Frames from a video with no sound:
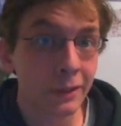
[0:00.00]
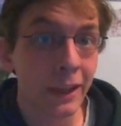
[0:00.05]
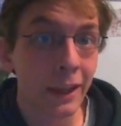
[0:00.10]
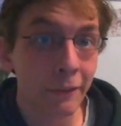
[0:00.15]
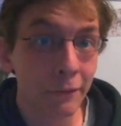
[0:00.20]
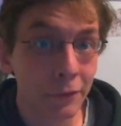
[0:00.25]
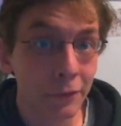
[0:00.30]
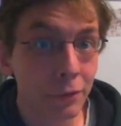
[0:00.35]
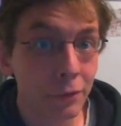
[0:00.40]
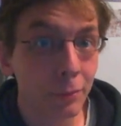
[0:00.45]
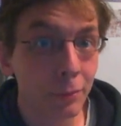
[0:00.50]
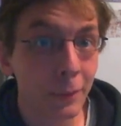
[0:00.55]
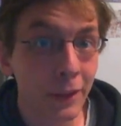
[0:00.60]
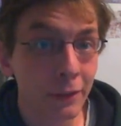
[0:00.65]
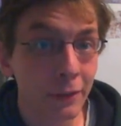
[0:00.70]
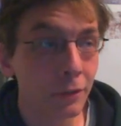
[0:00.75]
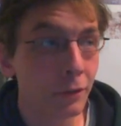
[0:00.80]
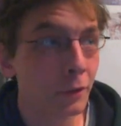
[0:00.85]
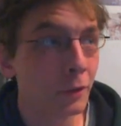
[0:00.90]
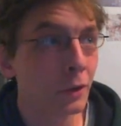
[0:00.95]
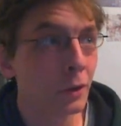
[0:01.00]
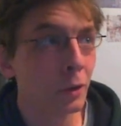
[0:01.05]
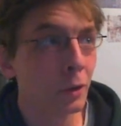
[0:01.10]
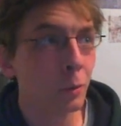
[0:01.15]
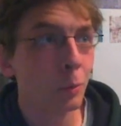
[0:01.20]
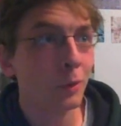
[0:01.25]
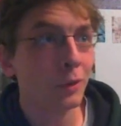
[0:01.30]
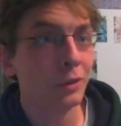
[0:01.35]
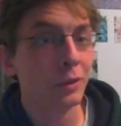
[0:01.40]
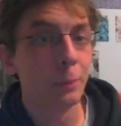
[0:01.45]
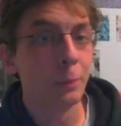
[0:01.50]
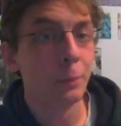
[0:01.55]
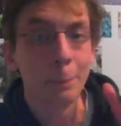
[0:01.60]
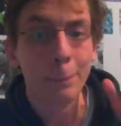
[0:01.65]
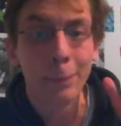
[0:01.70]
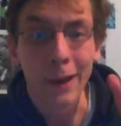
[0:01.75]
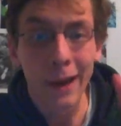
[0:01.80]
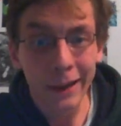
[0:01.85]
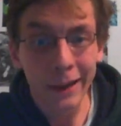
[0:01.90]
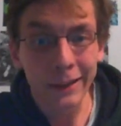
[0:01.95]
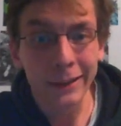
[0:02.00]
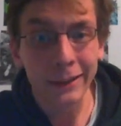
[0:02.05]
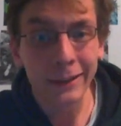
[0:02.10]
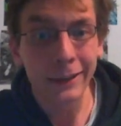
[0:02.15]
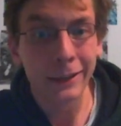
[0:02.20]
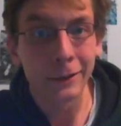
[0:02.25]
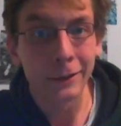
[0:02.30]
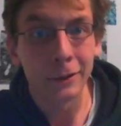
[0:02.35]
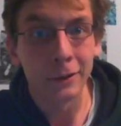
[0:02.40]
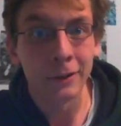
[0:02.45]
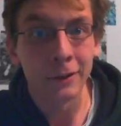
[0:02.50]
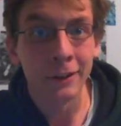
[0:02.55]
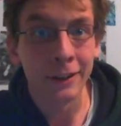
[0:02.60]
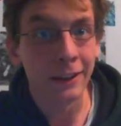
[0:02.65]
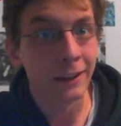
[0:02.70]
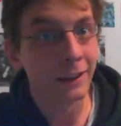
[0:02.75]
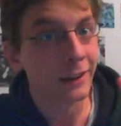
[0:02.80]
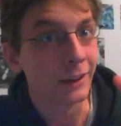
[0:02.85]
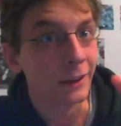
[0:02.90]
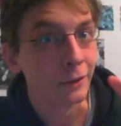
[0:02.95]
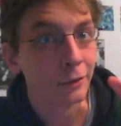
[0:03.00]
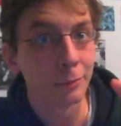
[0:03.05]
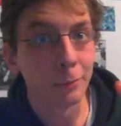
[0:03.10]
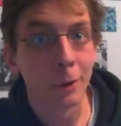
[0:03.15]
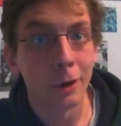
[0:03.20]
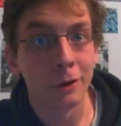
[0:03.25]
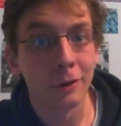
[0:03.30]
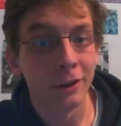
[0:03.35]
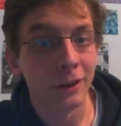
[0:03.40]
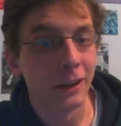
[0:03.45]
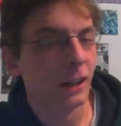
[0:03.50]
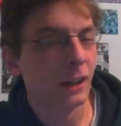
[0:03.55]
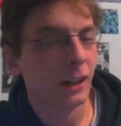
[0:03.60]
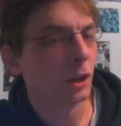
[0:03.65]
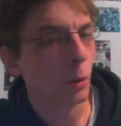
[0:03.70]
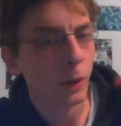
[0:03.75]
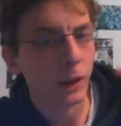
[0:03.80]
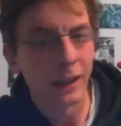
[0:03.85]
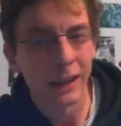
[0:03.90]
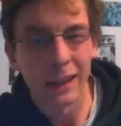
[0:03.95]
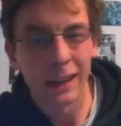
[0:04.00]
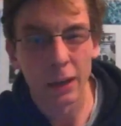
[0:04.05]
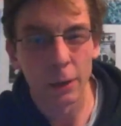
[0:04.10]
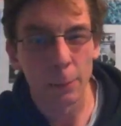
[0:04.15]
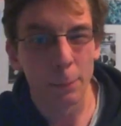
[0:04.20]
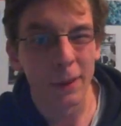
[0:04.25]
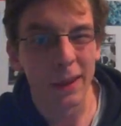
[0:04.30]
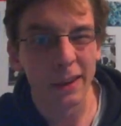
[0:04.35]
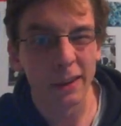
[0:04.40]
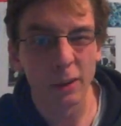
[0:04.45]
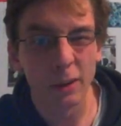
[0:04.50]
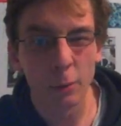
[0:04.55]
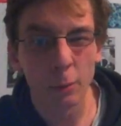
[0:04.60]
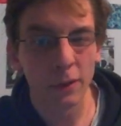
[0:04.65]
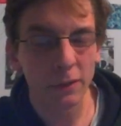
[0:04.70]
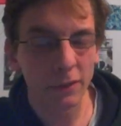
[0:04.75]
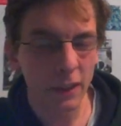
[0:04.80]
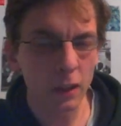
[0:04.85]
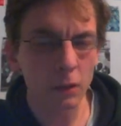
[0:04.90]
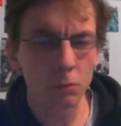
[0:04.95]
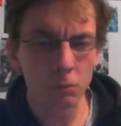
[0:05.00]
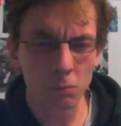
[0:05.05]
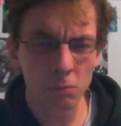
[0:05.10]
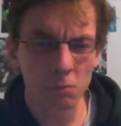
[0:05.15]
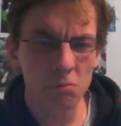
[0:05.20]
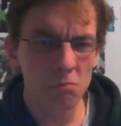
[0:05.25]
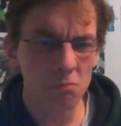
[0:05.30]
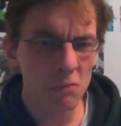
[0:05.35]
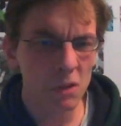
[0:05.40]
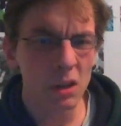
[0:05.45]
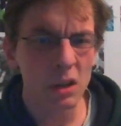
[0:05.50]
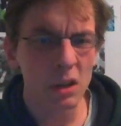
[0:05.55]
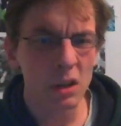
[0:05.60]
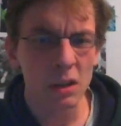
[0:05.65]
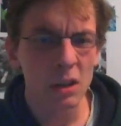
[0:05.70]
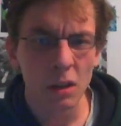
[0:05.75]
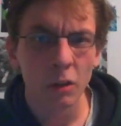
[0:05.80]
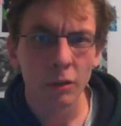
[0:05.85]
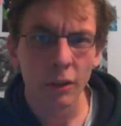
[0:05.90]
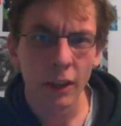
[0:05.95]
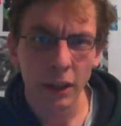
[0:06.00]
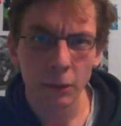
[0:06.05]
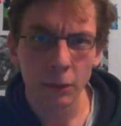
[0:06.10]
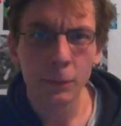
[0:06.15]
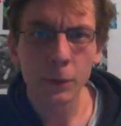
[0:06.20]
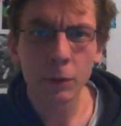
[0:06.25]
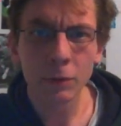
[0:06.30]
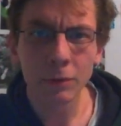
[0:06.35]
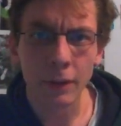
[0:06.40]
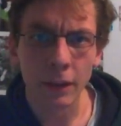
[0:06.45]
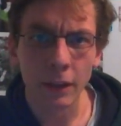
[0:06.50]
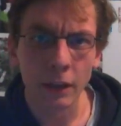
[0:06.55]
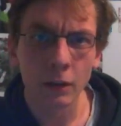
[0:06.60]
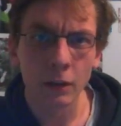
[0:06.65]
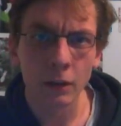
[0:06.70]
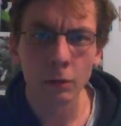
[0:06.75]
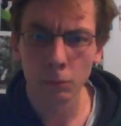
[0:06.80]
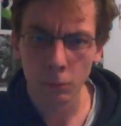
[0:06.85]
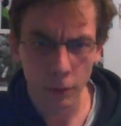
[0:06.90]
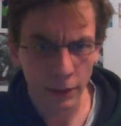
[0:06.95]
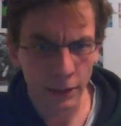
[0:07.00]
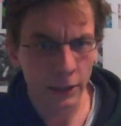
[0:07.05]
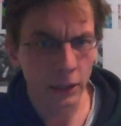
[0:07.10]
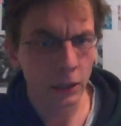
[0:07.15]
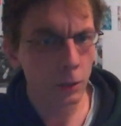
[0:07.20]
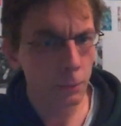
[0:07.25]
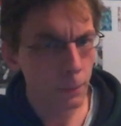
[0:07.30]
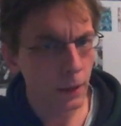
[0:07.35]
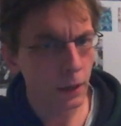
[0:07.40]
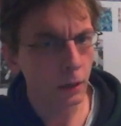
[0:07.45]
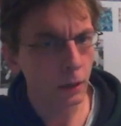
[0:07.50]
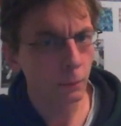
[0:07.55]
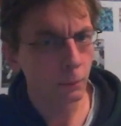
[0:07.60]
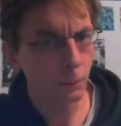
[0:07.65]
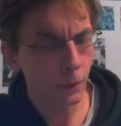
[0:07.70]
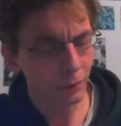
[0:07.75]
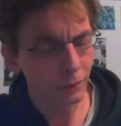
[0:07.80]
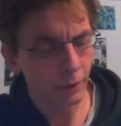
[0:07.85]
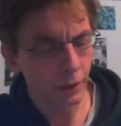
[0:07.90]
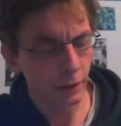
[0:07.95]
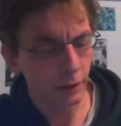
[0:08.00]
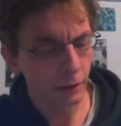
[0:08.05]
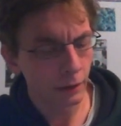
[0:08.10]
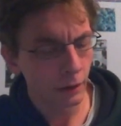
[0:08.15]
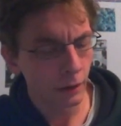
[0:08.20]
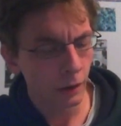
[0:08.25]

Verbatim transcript: Kevin Smith was a pioneer in his marketing, going independent with it, like music, like independent music.